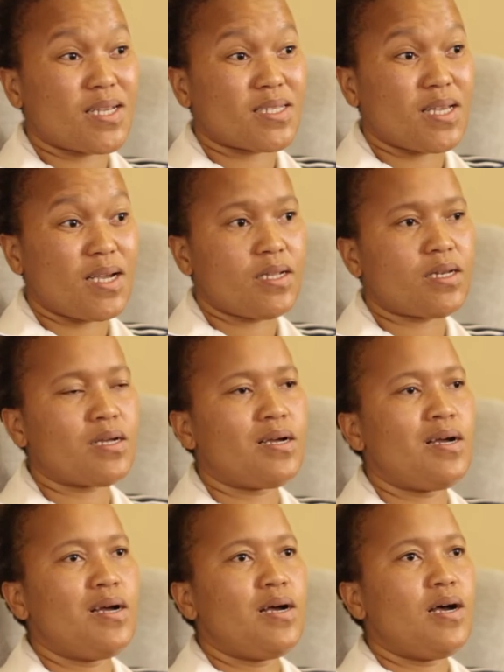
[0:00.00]
aside.
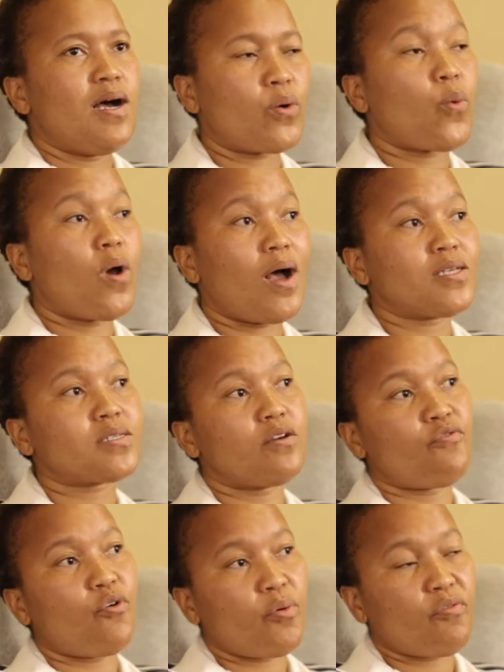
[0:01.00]
What we were asking
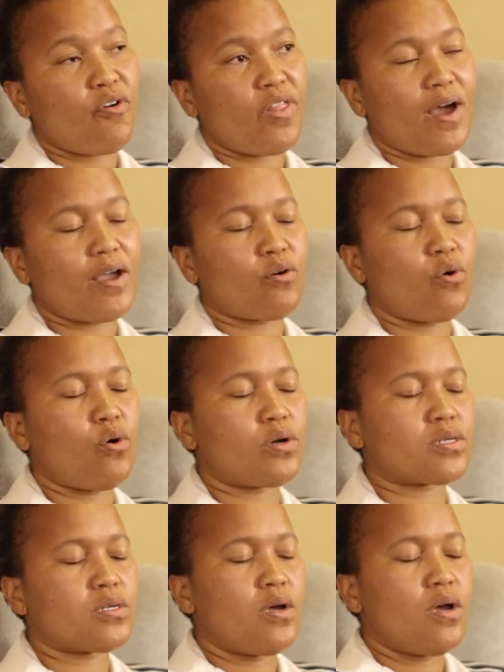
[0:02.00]
for before the High
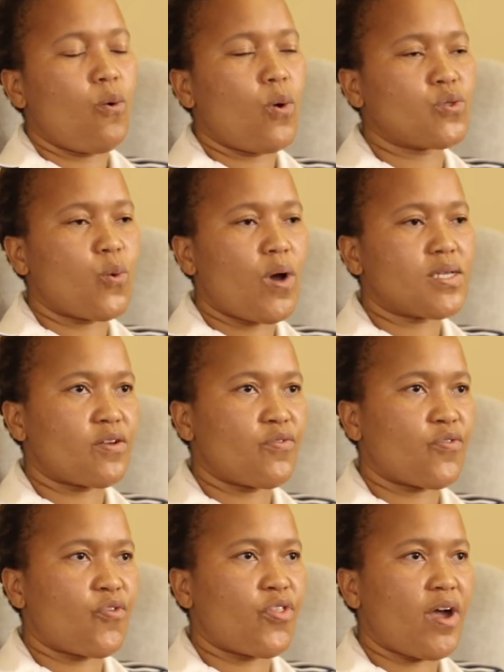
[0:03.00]
Court was
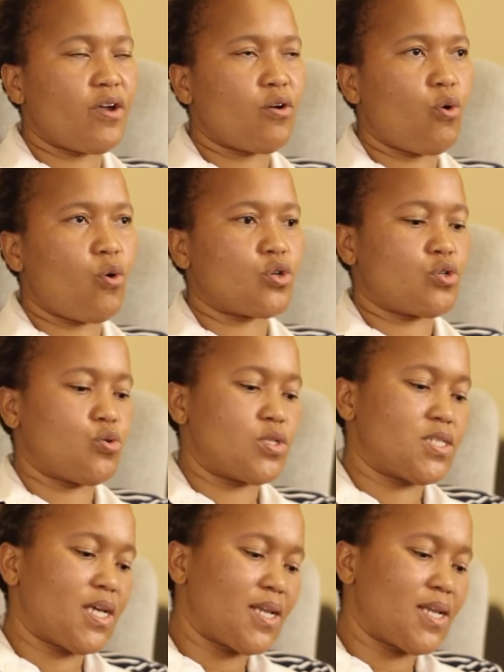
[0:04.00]
to set